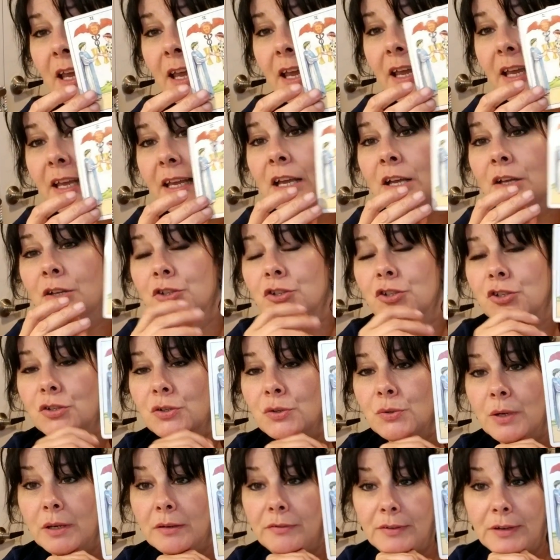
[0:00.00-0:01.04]
a
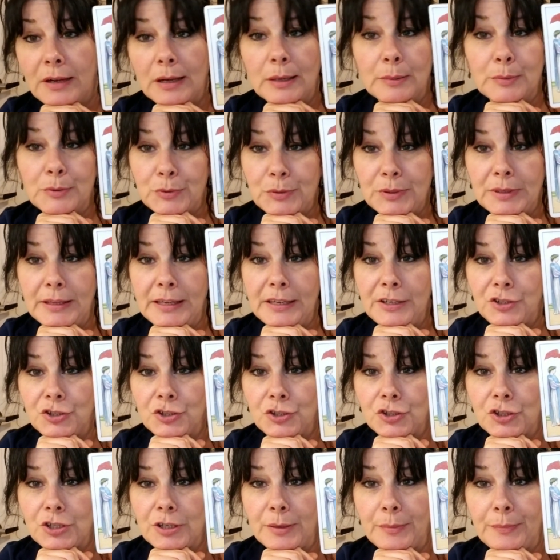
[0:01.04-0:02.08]
Two of Cups
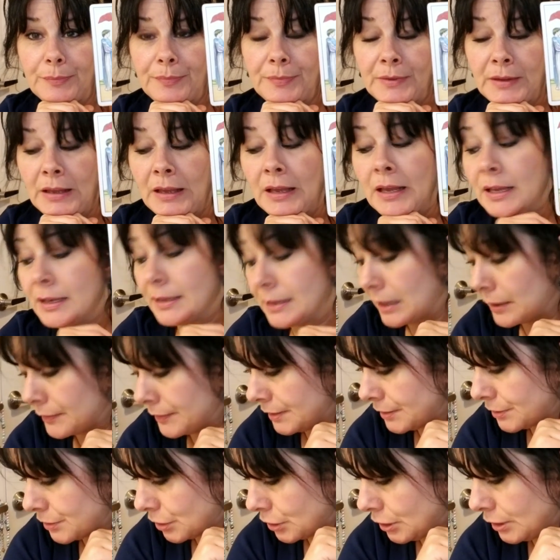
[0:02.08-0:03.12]
relationship. Now,
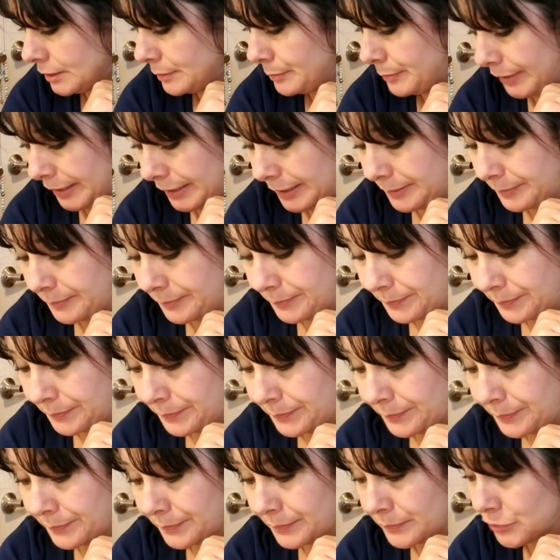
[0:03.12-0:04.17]
this could be,
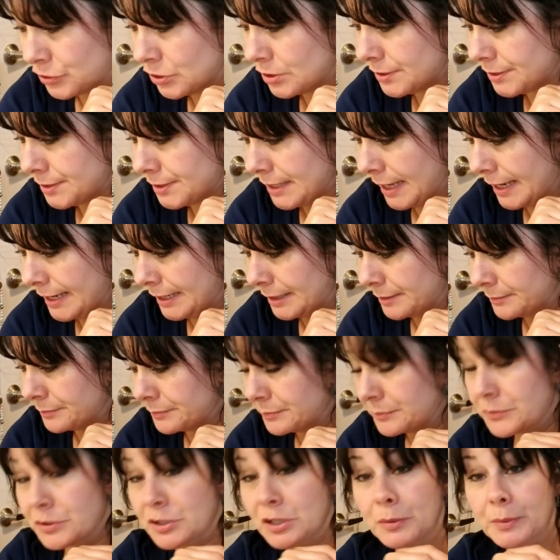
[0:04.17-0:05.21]
just saying,
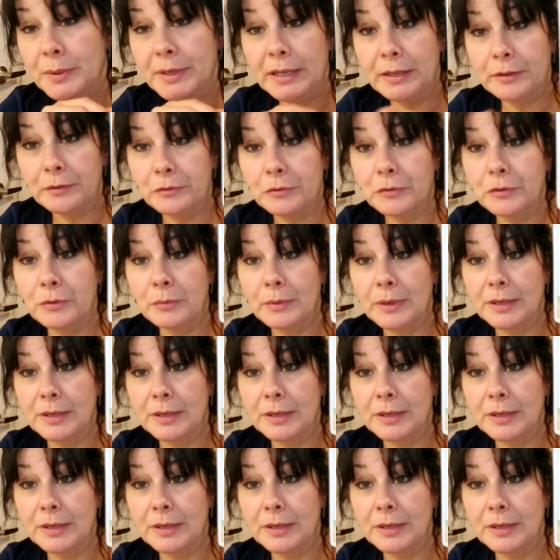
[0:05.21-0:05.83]
till we get through the